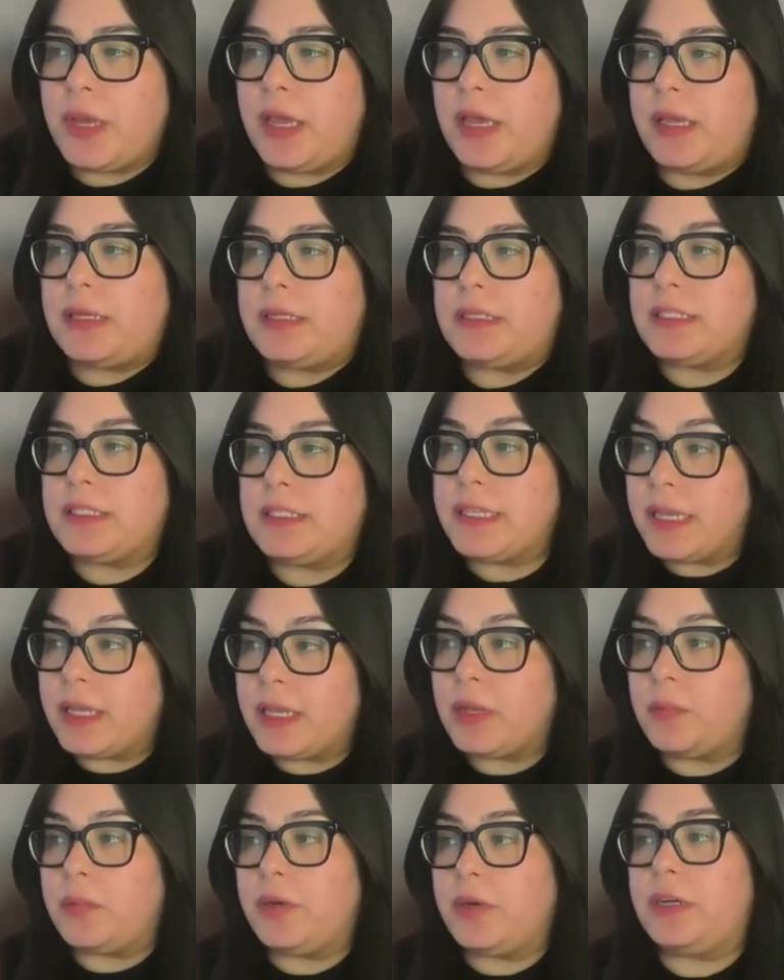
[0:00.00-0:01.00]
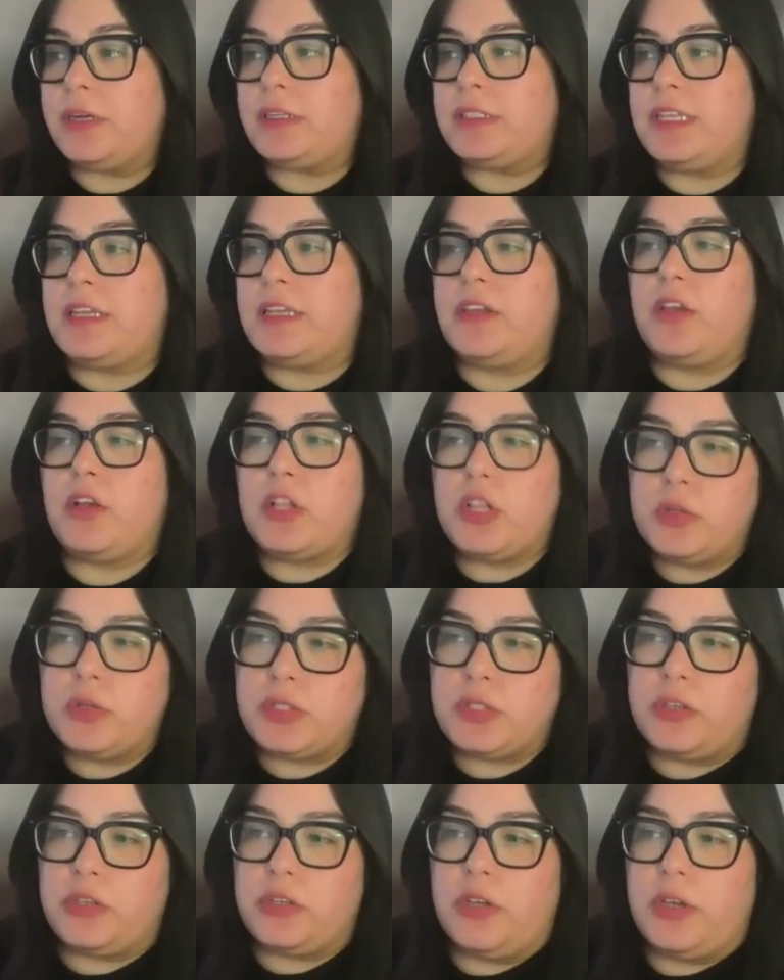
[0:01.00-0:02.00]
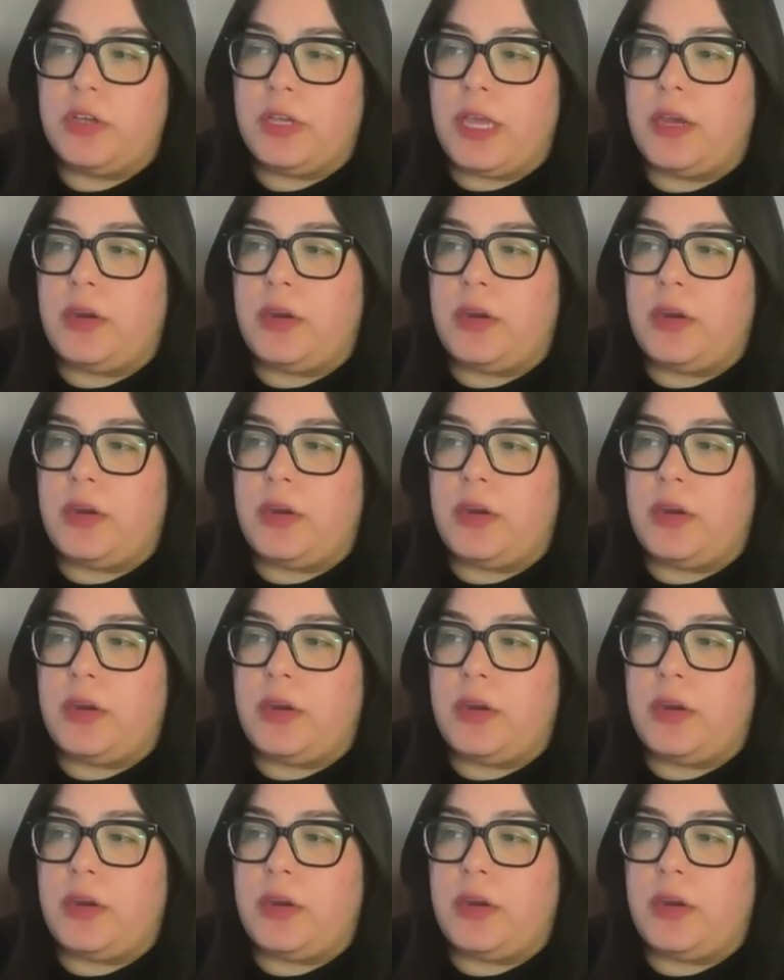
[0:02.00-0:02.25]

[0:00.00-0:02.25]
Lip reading: and today we're taking a closer look